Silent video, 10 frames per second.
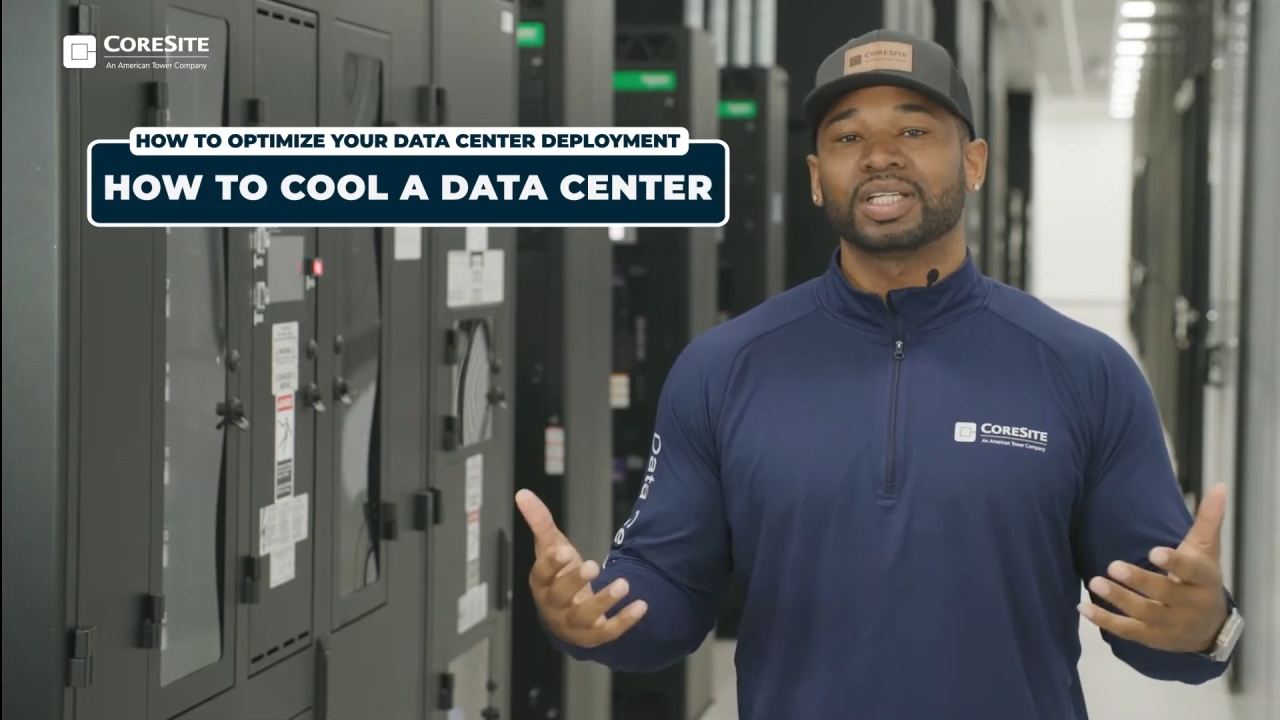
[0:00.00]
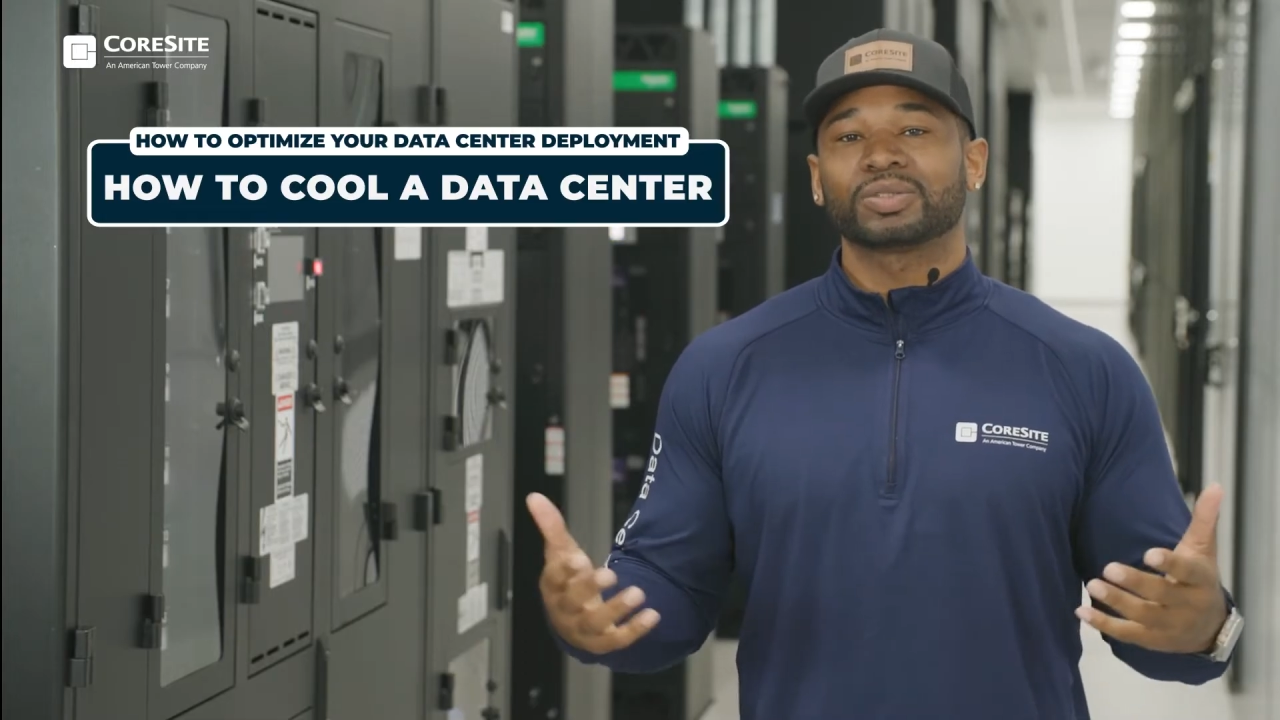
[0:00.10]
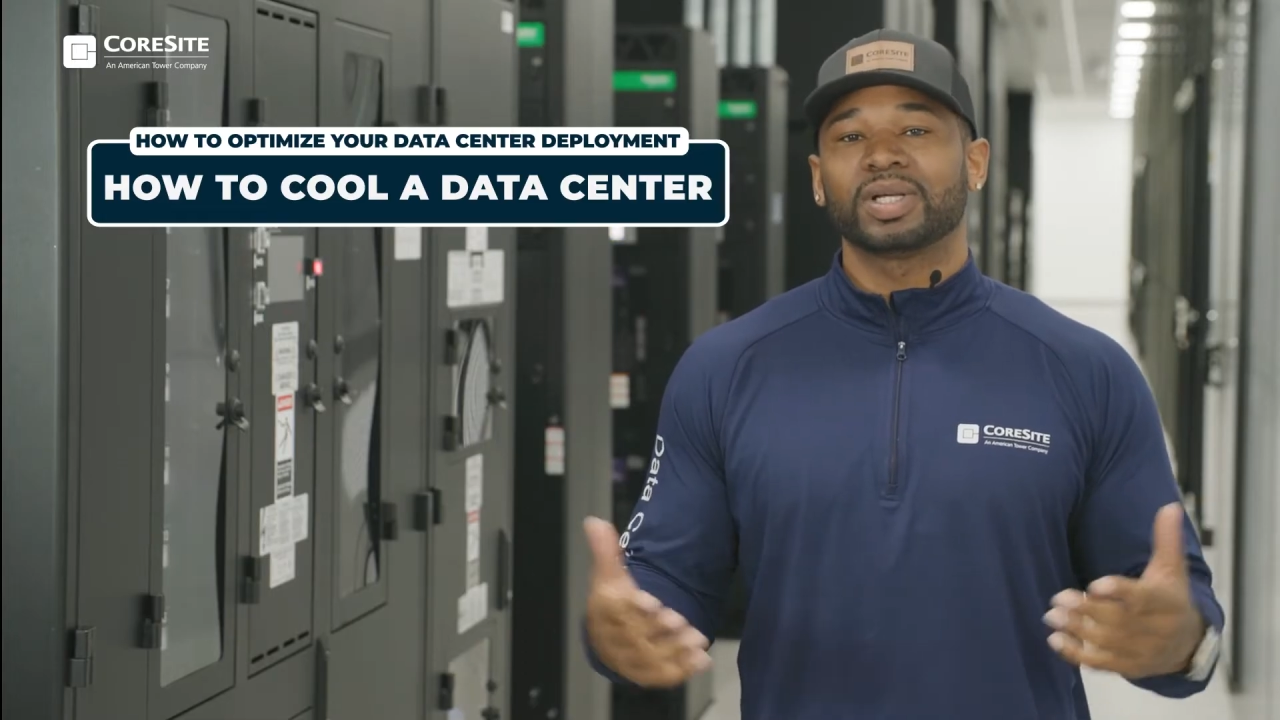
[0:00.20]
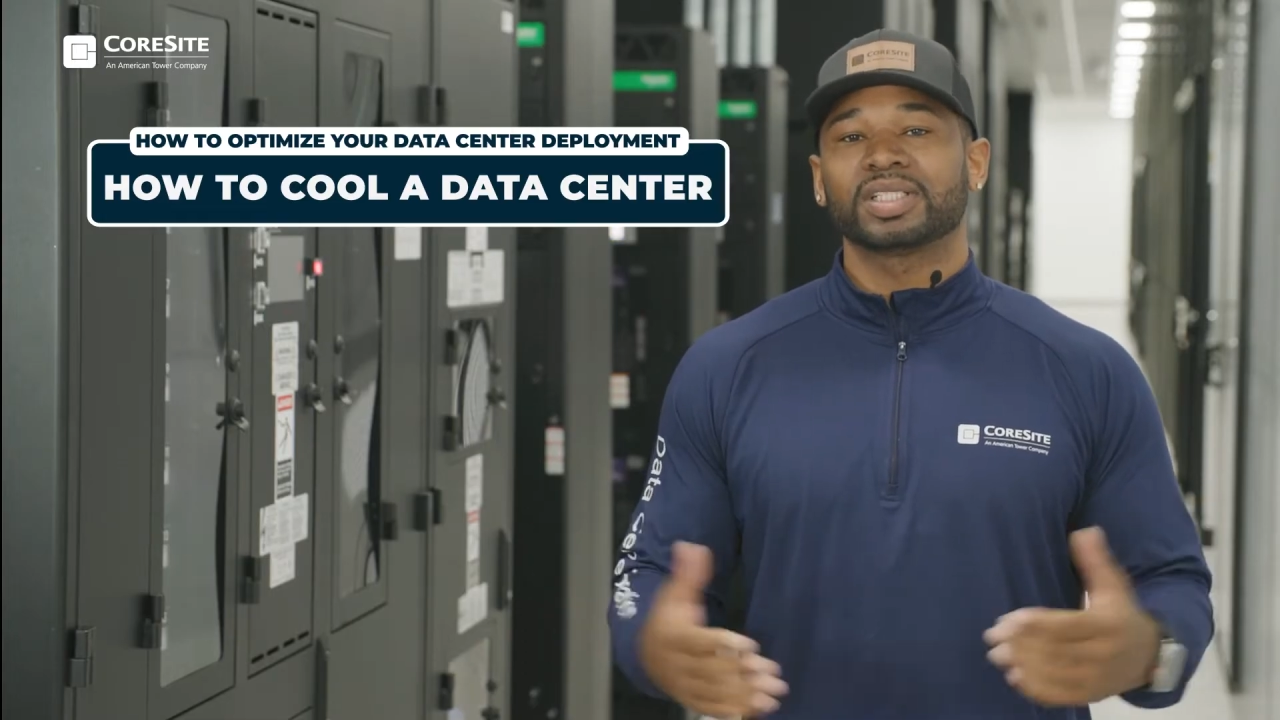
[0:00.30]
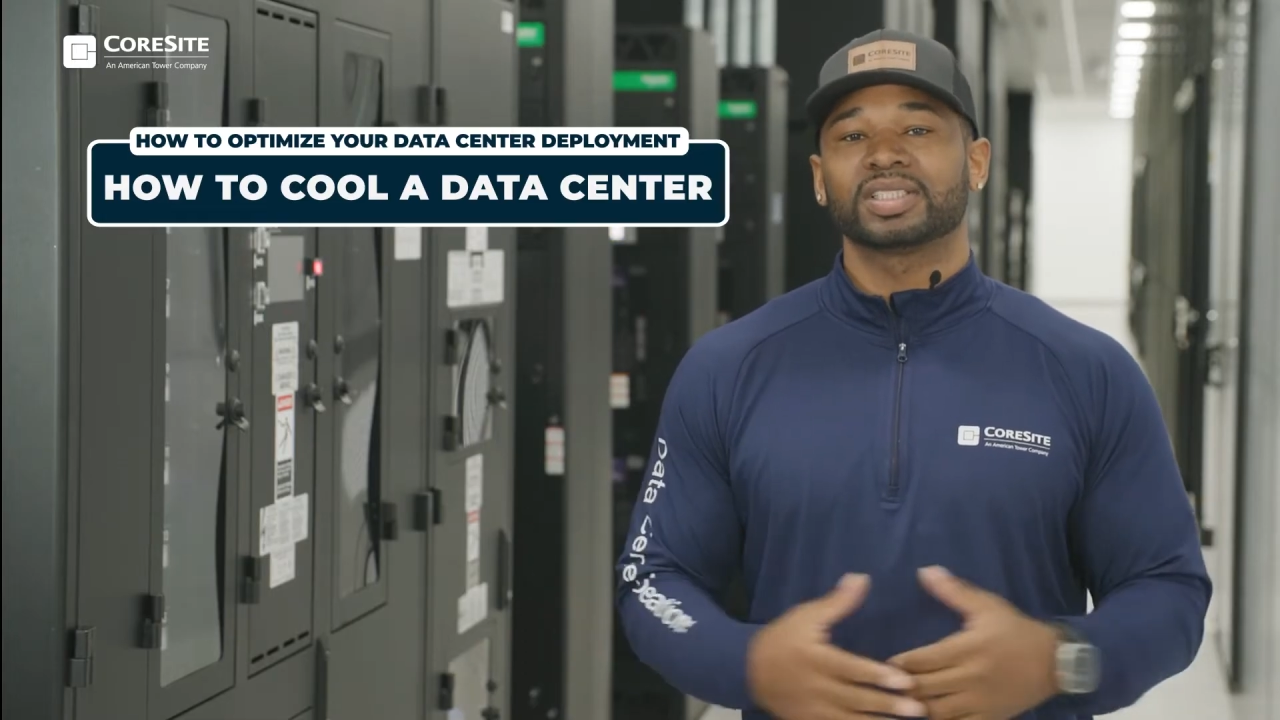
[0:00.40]

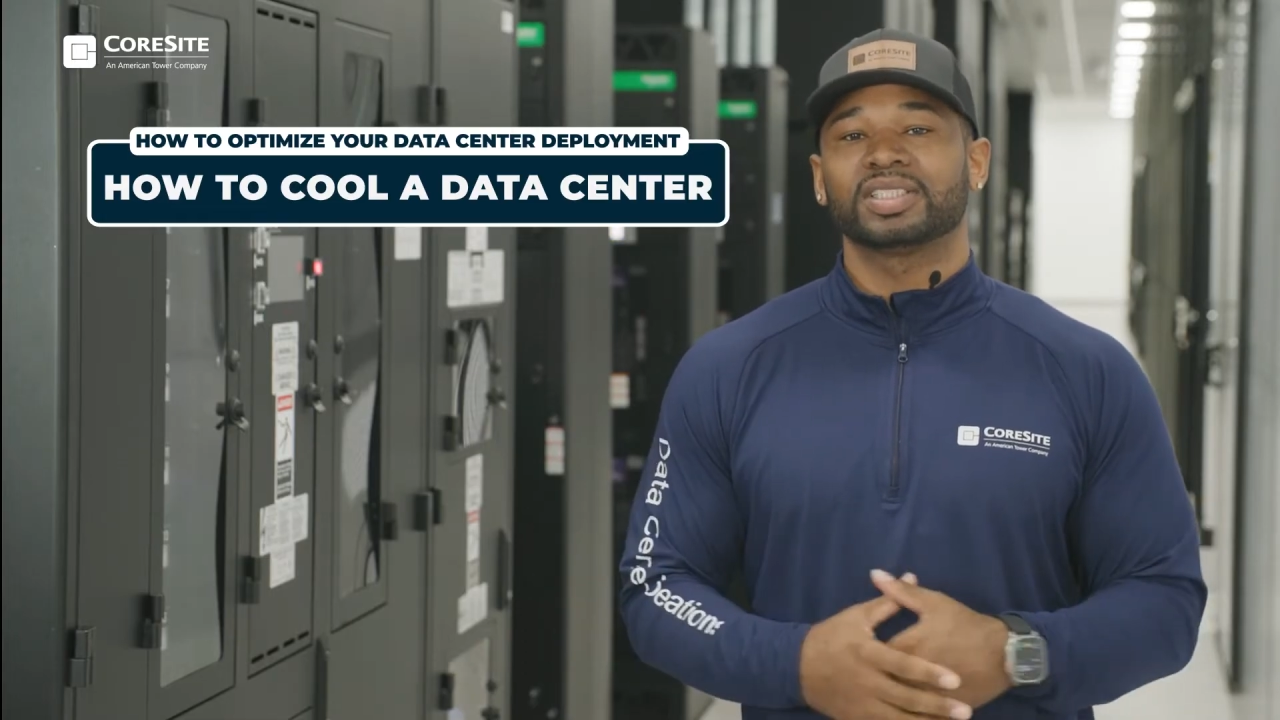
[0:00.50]
as well as